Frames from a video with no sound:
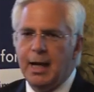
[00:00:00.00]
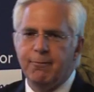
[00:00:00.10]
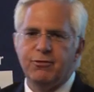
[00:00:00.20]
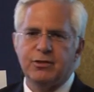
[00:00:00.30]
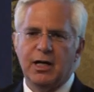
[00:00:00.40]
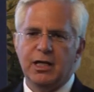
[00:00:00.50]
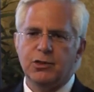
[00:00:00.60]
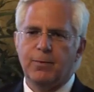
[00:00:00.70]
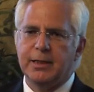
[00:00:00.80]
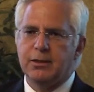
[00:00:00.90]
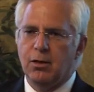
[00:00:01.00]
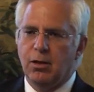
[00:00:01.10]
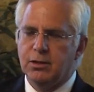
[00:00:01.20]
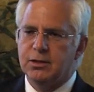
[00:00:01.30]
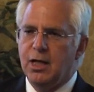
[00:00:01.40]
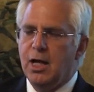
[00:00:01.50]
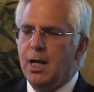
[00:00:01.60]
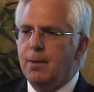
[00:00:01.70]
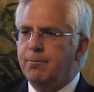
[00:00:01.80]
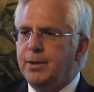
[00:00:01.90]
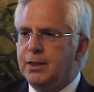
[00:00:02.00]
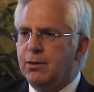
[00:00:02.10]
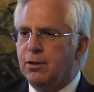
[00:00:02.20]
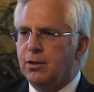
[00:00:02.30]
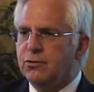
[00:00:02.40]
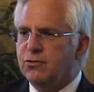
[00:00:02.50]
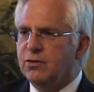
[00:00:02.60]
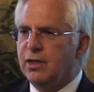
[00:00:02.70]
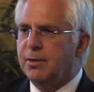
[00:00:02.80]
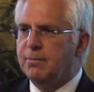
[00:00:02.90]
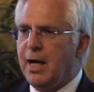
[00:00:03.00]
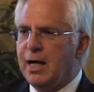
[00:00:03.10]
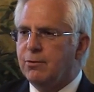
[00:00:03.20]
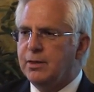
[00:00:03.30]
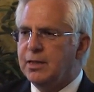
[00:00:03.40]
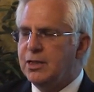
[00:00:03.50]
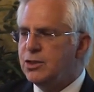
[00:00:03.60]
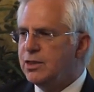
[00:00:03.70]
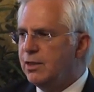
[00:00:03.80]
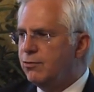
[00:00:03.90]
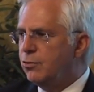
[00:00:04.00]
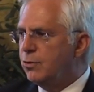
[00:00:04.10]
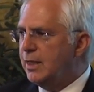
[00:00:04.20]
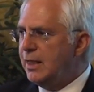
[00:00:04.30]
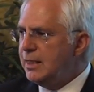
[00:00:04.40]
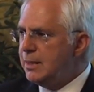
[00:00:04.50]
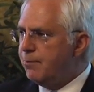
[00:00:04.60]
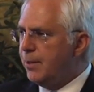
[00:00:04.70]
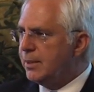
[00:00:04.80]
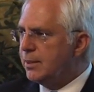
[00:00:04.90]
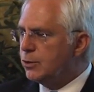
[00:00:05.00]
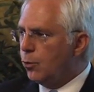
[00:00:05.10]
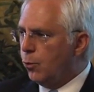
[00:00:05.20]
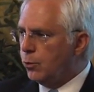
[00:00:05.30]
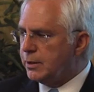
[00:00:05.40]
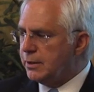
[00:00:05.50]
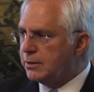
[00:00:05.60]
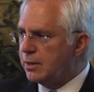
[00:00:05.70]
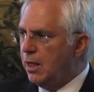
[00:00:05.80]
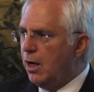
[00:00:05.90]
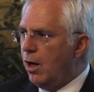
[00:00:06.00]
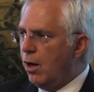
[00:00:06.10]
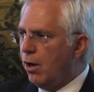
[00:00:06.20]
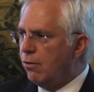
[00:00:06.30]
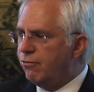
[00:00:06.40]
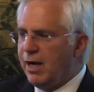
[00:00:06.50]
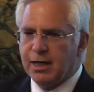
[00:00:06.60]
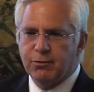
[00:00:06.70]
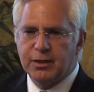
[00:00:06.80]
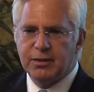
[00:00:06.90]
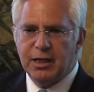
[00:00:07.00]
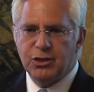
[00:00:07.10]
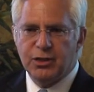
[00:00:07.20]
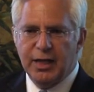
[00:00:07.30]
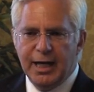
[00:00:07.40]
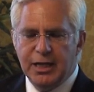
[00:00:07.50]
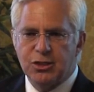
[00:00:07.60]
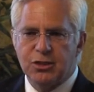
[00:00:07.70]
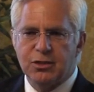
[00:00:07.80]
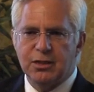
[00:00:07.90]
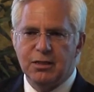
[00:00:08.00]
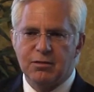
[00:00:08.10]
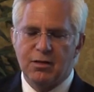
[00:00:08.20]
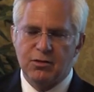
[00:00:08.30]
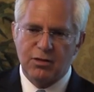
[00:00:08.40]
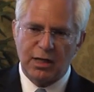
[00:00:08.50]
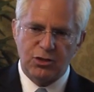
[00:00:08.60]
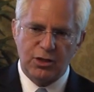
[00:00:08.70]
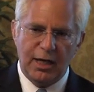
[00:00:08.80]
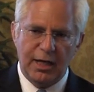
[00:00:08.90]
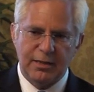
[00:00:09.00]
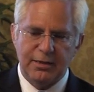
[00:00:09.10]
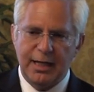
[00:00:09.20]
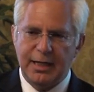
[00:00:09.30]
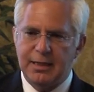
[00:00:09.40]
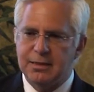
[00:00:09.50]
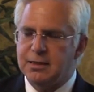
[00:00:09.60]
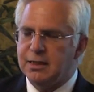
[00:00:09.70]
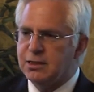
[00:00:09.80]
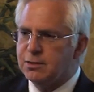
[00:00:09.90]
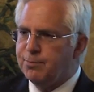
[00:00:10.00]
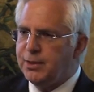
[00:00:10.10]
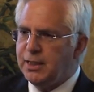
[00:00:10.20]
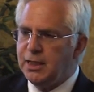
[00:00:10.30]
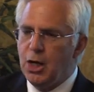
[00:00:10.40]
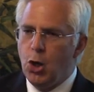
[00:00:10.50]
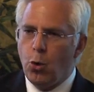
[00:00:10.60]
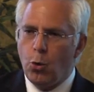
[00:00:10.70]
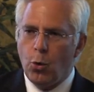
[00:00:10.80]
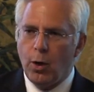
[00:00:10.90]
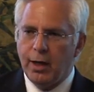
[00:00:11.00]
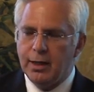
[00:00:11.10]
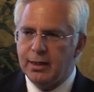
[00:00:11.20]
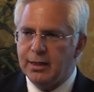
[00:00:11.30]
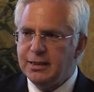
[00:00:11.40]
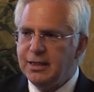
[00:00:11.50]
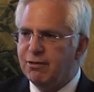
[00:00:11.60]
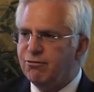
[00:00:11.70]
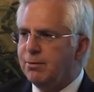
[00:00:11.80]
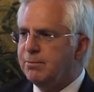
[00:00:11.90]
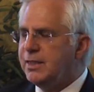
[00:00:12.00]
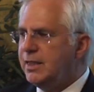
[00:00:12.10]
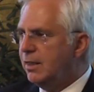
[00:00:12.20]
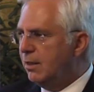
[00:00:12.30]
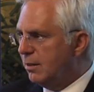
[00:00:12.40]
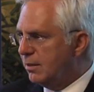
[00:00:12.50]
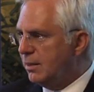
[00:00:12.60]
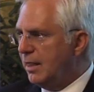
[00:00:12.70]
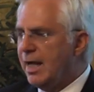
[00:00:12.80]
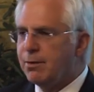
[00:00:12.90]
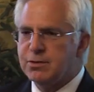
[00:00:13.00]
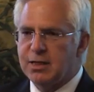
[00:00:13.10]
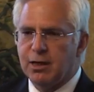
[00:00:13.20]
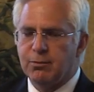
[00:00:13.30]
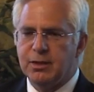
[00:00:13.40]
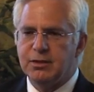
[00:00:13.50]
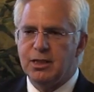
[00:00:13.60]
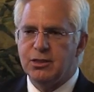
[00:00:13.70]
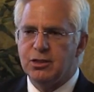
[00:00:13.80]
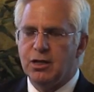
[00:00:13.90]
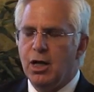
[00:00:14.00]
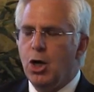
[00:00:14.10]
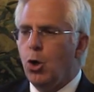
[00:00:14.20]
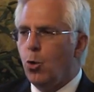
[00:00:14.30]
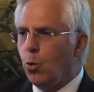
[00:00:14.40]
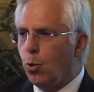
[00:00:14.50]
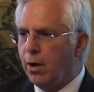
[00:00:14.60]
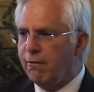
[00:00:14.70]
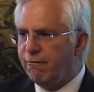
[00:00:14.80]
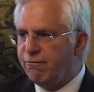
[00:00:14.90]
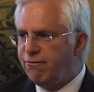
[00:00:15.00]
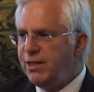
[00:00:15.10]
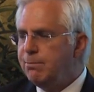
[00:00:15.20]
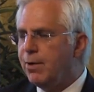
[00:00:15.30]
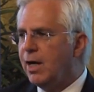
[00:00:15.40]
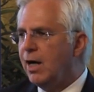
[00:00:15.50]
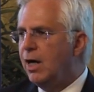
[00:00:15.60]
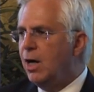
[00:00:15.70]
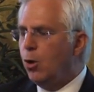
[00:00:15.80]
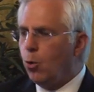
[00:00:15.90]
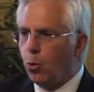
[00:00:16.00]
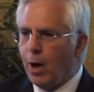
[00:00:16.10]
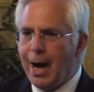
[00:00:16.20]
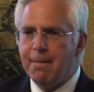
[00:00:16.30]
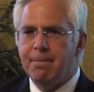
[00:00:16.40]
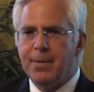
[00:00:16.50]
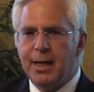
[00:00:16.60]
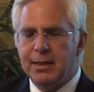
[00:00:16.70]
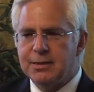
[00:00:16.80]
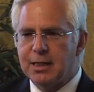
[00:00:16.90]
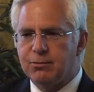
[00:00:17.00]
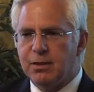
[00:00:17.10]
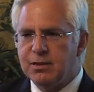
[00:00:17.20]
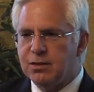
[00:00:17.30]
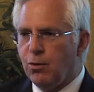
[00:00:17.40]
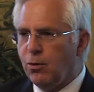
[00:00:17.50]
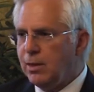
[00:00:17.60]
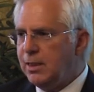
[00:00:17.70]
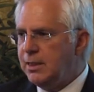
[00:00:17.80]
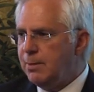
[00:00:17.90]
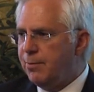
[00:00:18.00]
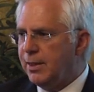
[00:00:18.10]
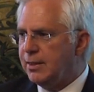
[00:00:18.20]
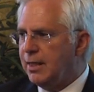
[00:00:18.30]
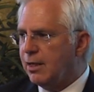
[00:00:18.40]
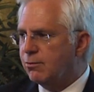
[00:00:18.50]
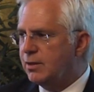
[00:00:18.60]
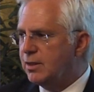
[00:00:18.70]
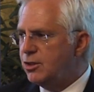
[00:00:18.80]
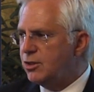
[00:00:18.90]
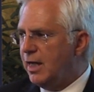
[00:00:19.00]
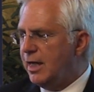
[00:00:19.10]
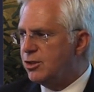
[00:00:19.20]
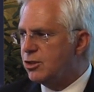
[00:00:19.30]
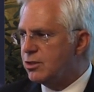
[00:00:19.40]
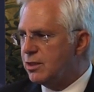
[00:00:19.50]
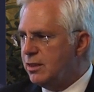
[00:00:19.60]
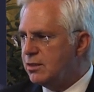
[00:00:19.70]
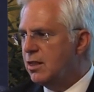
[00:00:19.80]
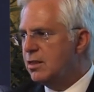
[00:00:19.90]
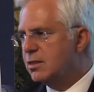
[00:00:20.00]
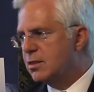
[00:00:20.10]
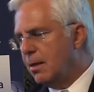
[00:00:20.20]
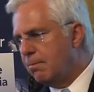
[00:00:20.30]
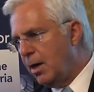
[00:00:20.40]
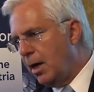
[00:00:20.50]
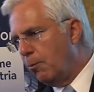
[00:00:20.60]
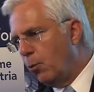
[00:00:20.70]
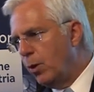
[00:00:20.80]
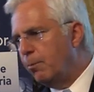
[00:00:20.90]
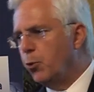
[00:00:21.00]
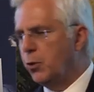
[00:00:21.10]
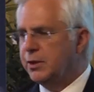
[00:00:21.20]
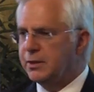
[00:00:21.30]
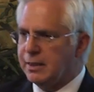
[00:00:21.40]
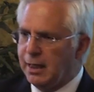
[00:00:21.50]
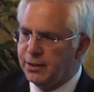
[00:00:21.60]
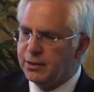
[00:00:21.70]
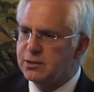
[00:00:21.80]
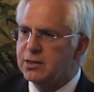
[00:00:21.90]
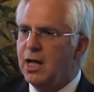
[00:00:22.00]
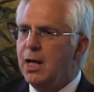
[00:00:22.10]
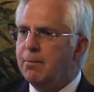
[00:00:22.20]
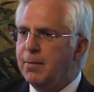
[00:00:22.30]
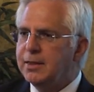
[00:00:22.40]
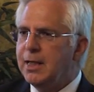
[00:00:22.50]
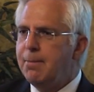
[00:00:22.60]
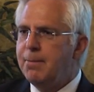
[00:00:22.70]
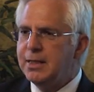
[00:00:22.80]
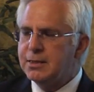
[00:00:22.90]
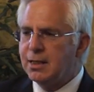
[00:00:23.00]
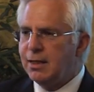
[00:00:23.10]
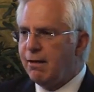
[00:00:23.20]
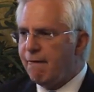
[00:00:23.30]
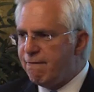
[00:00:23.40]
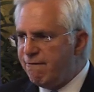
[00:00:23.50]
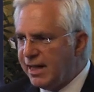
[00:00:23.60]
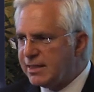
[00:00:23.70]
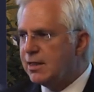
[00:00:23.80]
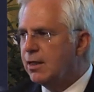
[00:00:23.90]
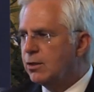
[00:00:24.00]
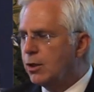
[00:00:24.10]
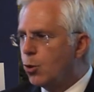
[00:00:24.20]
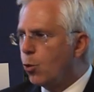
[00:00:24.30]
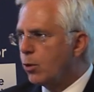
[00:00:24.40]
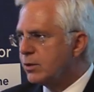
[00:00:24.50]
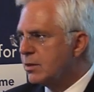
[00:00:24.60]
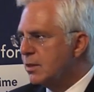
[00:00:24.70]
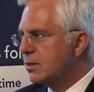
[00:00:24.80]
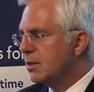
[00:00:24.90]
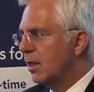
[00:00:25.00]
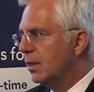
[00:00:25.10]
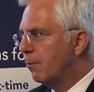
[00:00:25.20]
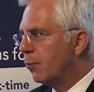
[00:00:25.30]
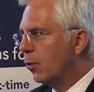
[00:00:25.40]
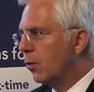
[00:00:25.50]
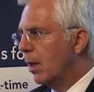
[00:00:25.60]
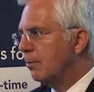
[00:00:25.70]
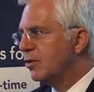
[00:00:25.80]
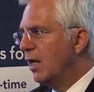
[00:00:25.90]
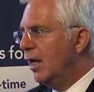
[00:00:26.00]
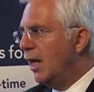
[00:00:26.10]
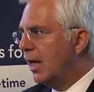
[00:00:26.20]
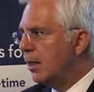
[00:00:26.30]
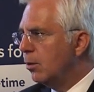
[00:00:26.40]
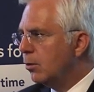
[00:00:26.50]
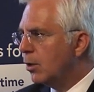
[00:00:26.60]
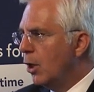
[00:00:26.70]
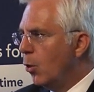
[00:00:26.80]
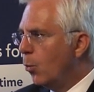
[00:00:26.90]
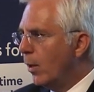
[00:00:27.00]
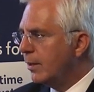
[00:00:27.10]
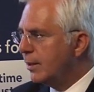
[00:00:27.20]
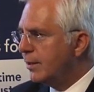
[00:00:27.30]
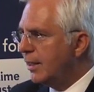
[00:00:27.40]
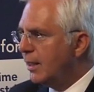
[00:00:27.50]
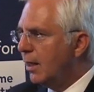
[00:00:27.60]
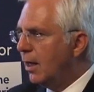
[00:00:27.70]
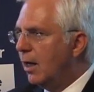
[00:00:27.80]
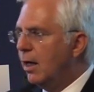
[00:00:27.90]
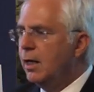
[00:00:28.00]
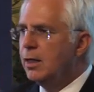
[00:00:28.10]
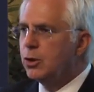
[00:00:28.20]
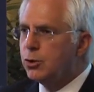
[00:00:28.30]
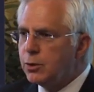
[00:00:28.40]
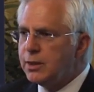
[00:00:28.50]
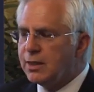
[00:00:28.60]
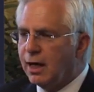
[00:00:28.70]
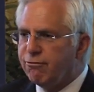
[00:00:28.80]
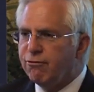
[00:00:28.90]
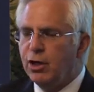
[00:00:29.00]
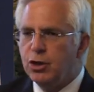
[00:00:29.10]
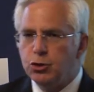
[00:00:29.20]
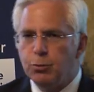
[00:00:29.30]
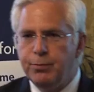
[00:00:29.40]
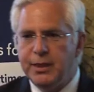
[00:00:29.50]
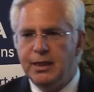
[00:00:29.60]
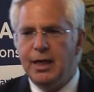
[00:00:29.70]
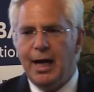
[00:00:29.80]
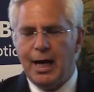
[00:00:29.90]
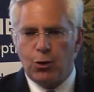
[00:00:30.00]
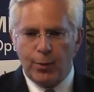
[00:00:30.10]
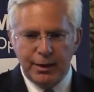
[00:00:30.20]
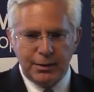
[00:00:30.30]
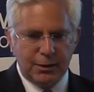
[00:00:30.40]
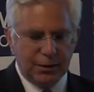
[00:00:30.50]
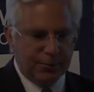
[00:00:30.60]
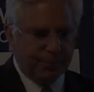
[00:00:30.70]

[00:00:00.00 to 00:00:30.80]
emphasize quite a lot because accreditation gives you an independent audit of accreditation agencies such as AACSB or EFMD, the EQUIS accreditation, or FIBA or AMBA, etc. These are all independent accreditation agencies. Some are more important than others, but they basically vet the courses, the programs, and look whether they are good enough to be accredited.